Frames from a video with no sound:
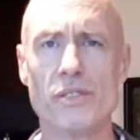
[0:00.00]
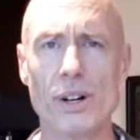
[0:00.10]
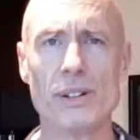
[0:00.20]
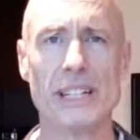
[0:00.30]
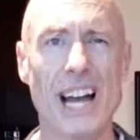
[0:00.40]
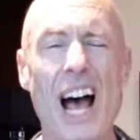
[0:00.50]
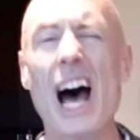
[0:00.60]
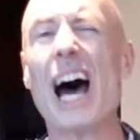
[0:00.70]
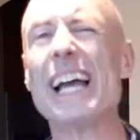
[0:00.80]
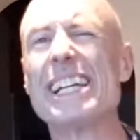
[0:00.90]
voting.
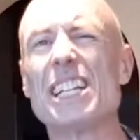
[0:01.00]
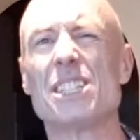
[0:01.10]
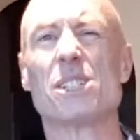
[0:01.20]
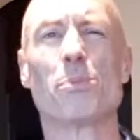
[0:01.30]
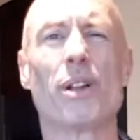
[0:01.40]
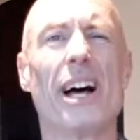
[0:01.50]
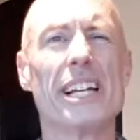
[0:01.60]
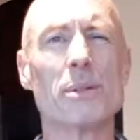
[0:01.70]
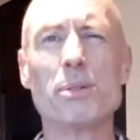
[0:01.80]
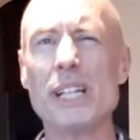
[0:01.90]
I get to supply a
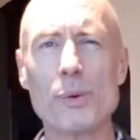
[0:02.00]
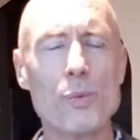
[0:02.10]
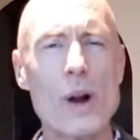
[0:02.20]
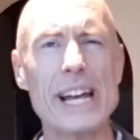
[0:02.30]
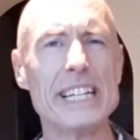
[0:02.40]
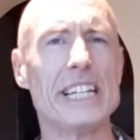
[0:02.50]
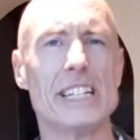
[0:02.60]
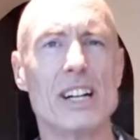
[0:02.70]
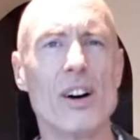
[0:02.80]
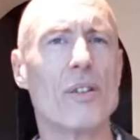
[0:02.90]
complete ranking
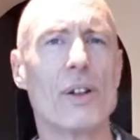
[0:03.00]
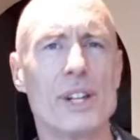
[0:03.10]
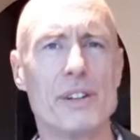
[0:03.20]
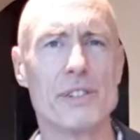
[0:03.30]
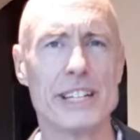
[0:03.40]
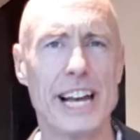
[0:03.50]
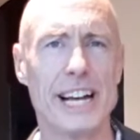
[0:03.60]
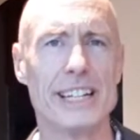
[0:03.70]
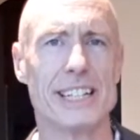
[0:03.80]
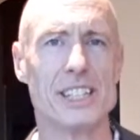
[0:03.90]
of all the different
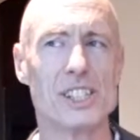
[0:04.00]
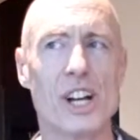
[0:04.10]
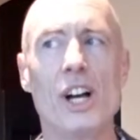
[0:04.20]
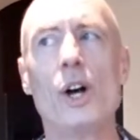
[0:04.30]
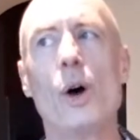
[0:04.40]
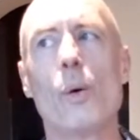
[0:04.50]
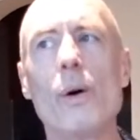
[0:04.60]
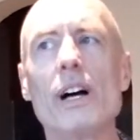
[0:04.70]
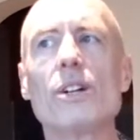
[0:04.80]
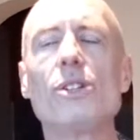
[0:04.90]
candidates.
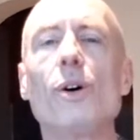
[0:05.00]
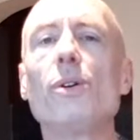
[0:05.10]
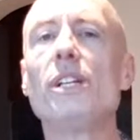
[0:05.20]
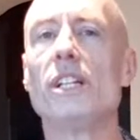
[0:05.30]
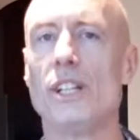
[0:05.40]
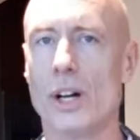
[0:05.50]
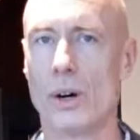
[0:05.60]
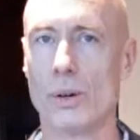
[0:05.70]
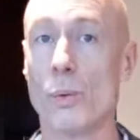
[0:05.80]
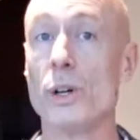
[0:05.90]
Well, no, you don't.
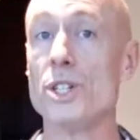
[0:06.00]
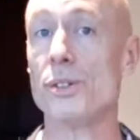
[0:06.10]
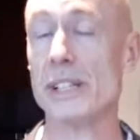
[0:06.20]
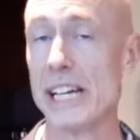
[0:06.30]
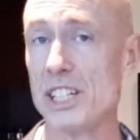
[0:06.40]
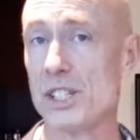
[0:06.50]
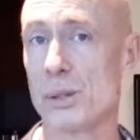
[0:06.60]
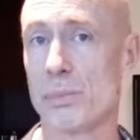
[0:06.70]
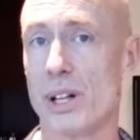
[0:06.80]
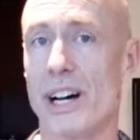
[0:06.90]
What you get to
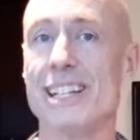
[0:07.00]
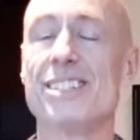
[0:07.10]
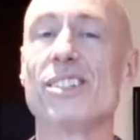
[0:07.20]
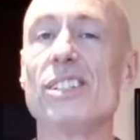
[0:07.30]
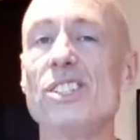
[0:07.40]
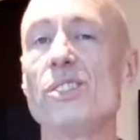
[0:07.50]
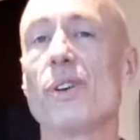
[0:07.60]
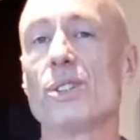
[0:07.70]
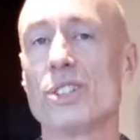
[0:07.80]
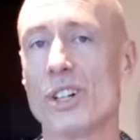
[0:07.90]
supply is a list of
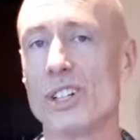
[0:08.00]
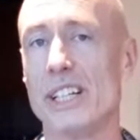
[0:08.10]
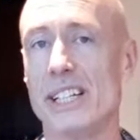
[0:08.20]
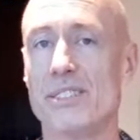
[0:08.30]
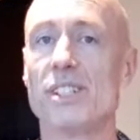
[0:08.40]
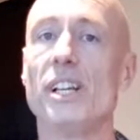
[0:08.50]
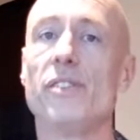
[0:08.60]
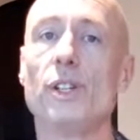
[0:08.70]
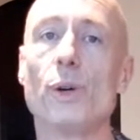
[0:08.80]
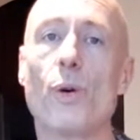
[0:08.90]
alternatives if
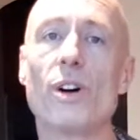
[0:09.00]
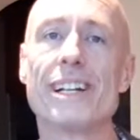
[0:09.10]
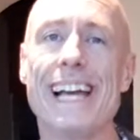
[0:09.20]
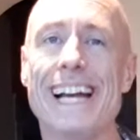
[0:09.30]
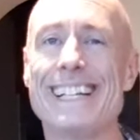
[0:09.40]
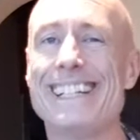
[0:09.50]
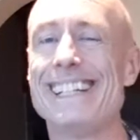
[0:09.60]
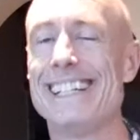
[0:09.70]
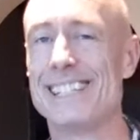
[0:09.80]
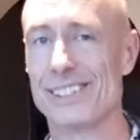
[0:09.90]
your candidate
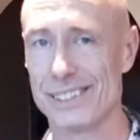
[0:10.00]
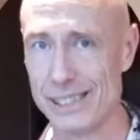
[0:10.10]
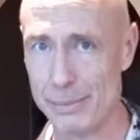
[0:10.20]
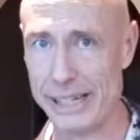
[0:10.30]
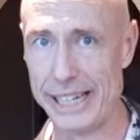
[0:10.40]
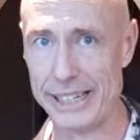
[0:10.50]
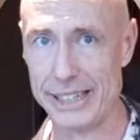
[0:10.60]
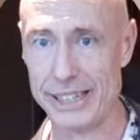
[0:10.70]
is eliminated.